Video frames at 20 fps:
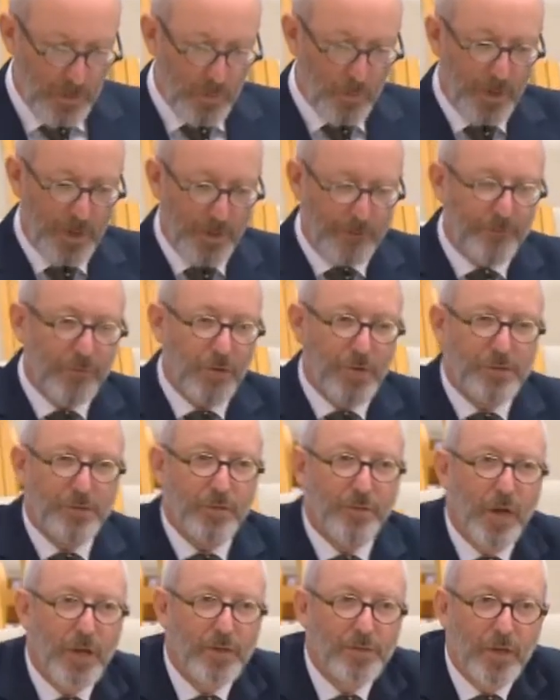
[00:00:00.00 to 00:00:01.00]
when it first
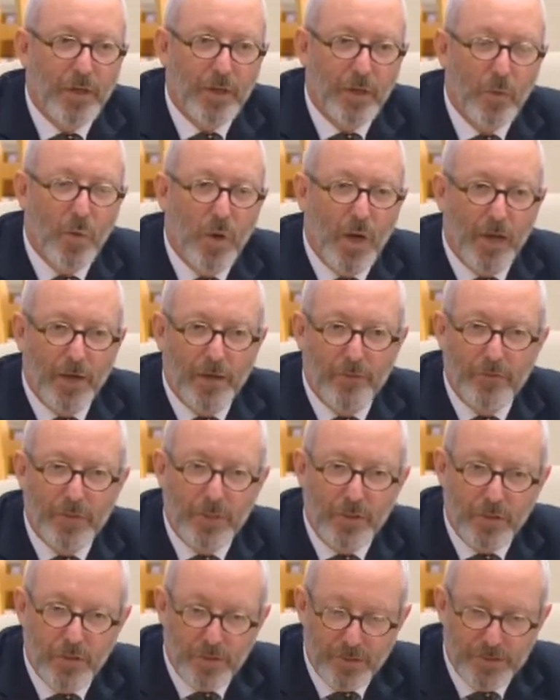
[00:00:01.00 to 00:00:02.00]
arose. I inquired of the
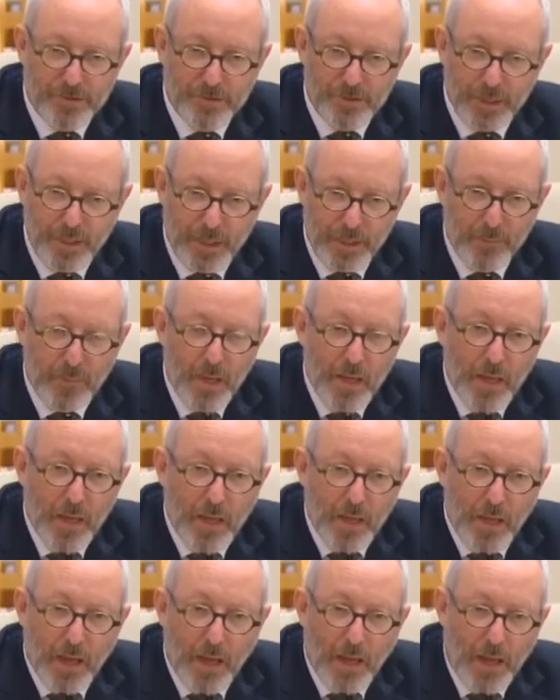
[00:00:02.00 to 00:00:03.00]
news team.
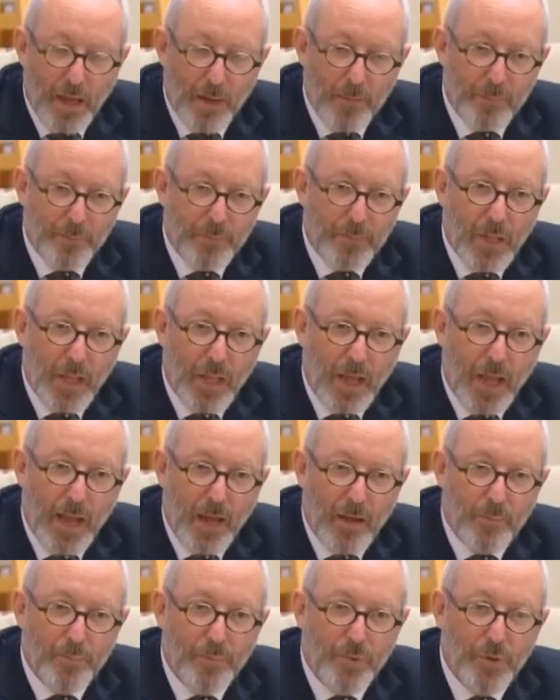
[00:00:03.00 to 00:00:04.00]

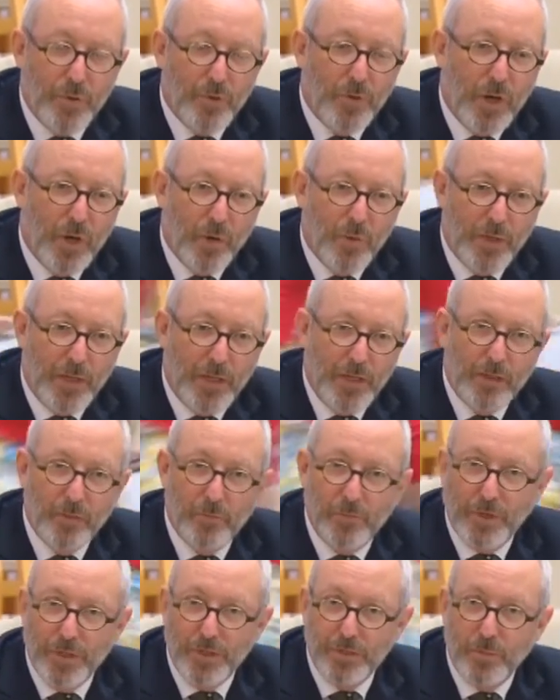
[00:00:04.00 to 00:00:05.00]
Our bureau in the
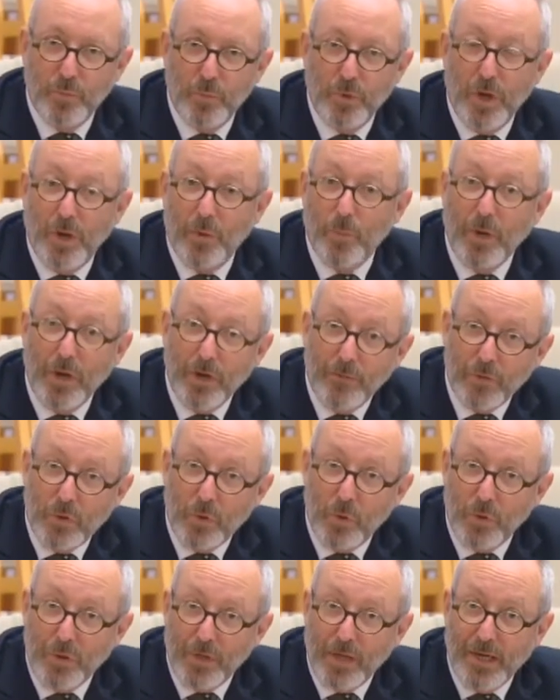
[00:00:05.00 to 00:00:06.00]
region were not aware of the
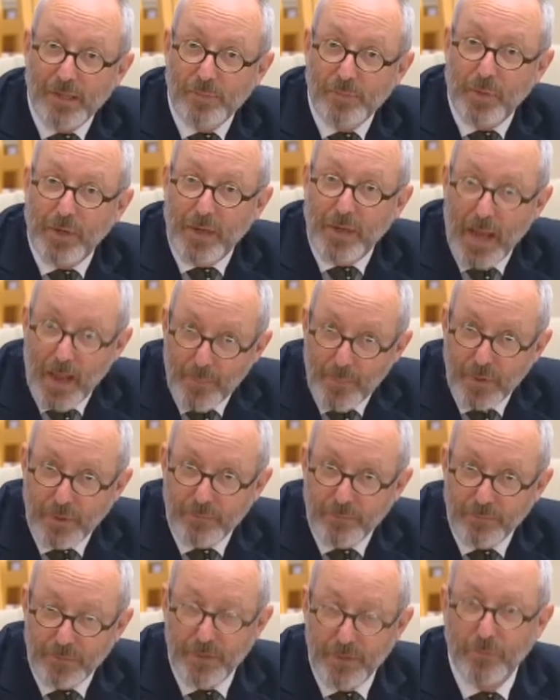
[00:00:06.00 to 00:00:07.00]
court case when it
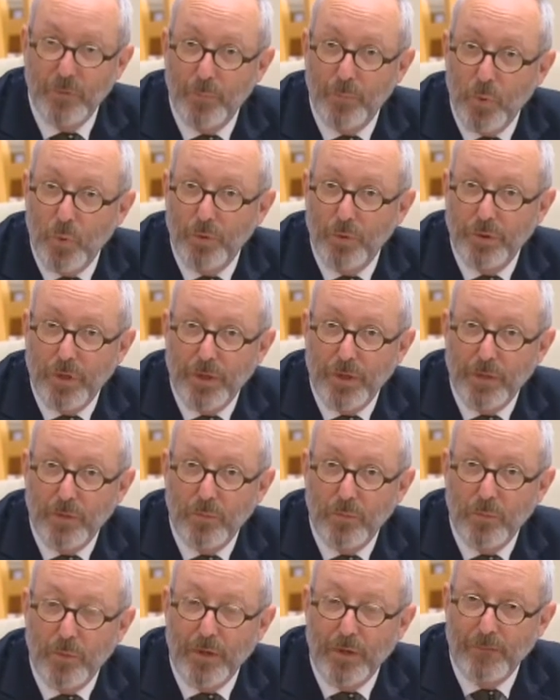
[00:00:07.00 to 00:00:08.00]
happened, didn't report on it
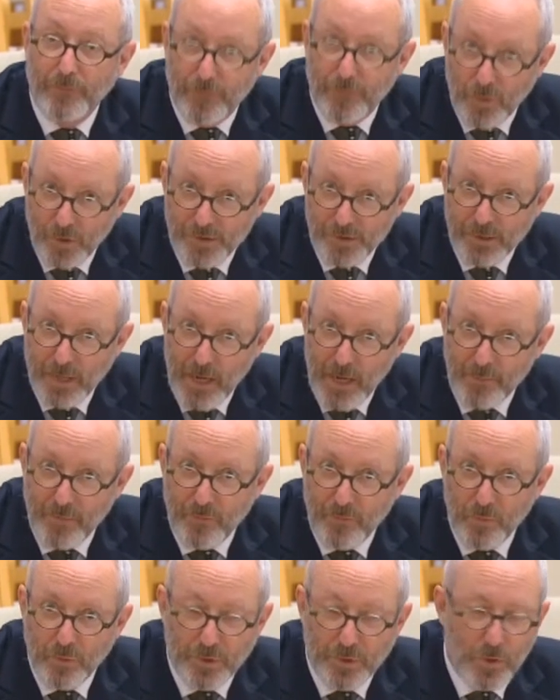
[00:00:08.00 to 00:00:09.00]
when it first came
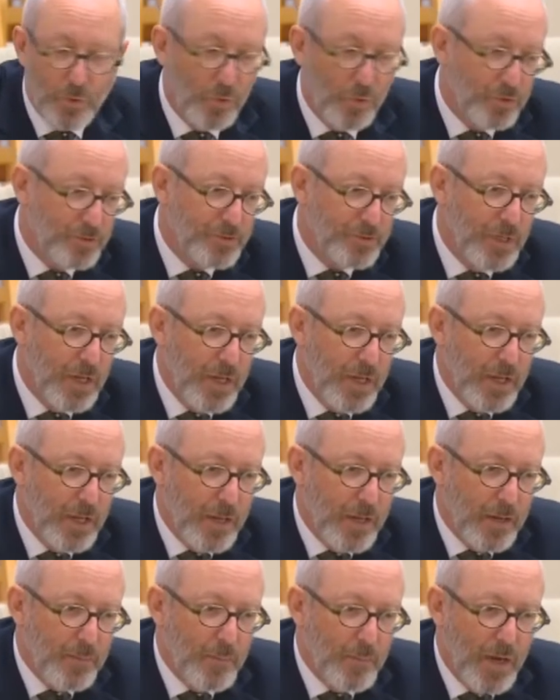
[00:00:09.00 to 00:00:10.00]
before the courts.
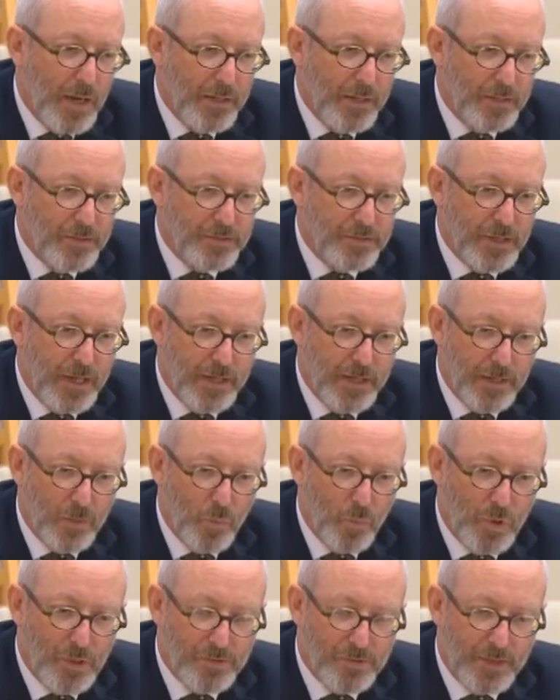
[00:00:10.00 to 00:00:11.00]
My understanding
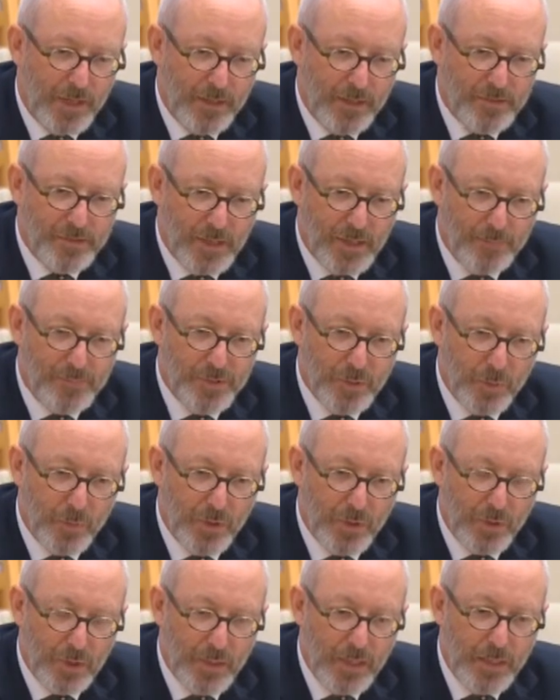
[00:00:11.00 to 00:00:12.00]
was that it
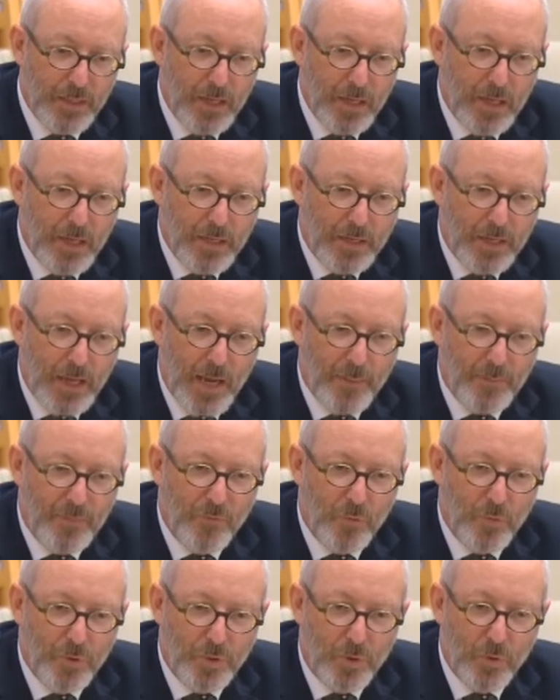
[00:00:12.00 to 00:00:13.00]
subsequently came
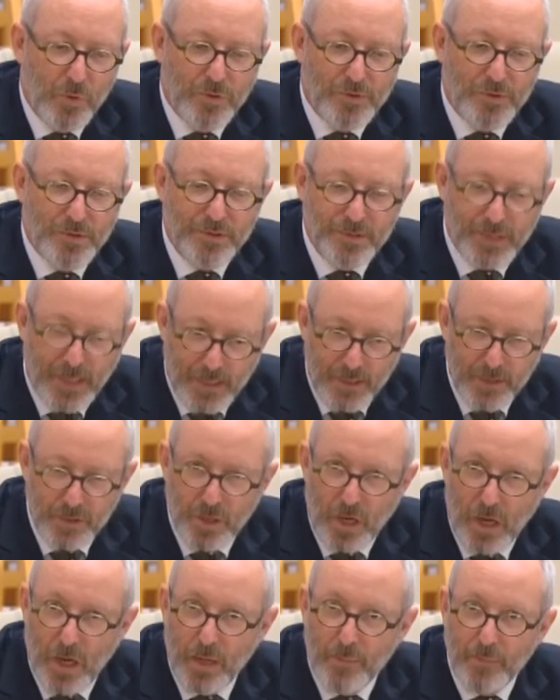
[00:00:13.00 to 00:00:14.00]
before the courts a second
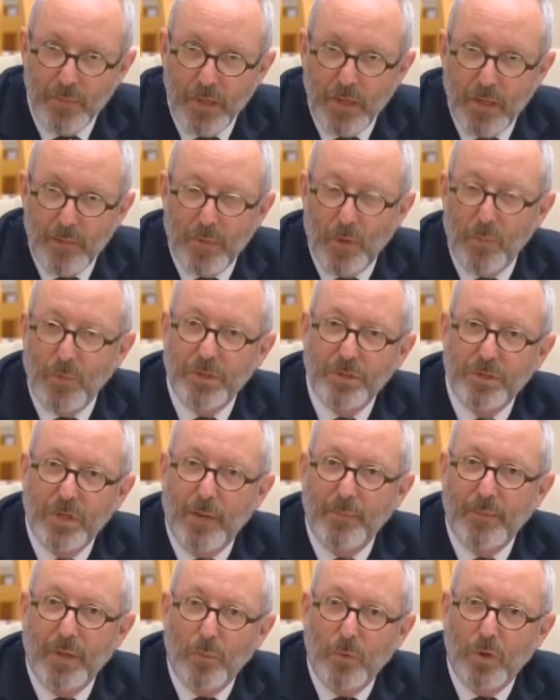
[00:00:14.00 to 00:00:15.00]
time, by which
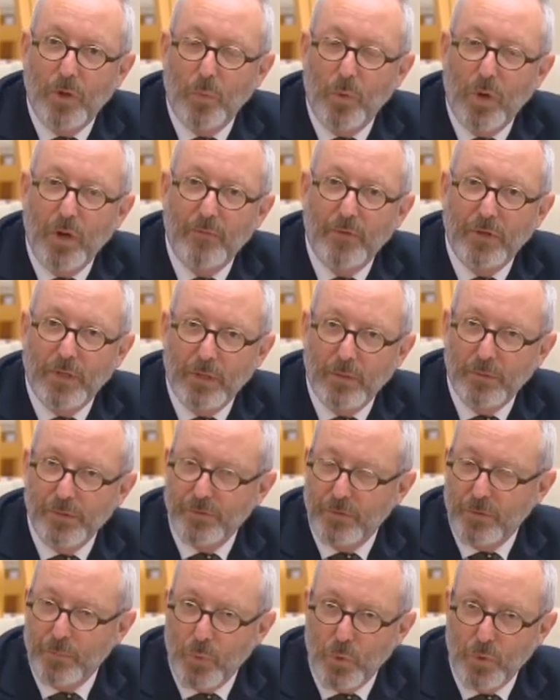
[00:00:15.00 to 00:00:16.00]
time they were aware of it, and there was
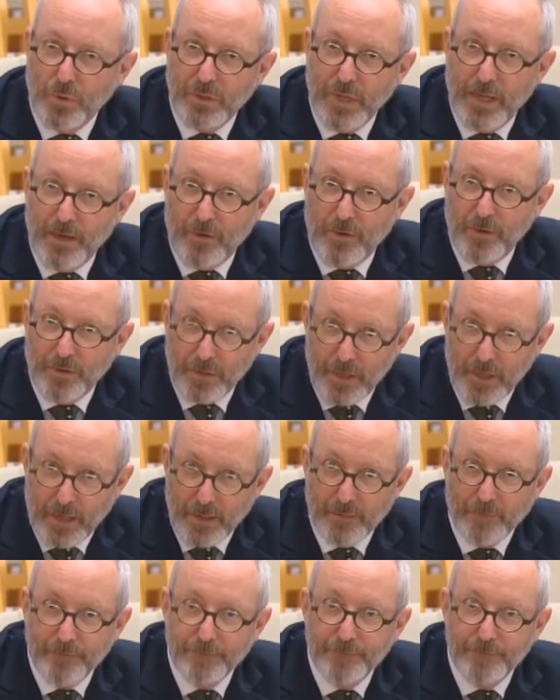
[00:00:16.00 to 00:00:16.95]
a report done on it then.